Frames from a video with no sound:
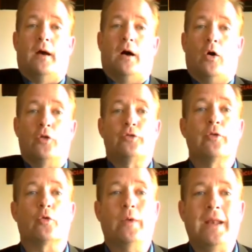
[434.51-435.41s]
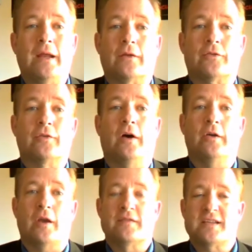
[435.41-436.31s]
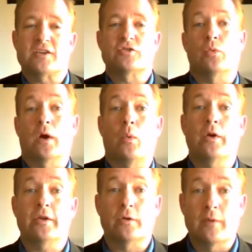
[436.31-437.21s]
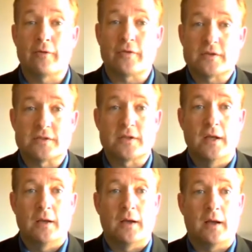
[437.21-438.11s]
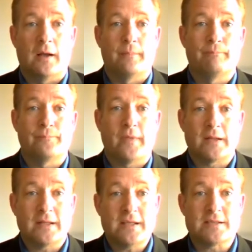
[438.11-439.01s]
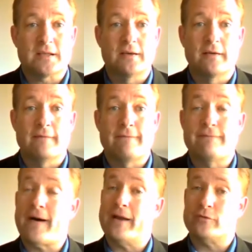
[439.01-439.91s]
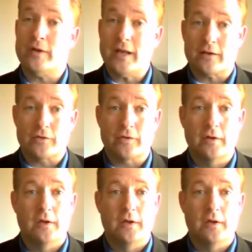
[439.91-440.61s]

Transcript: Also the readings. You have a section where I want you to reference at least 5 readings.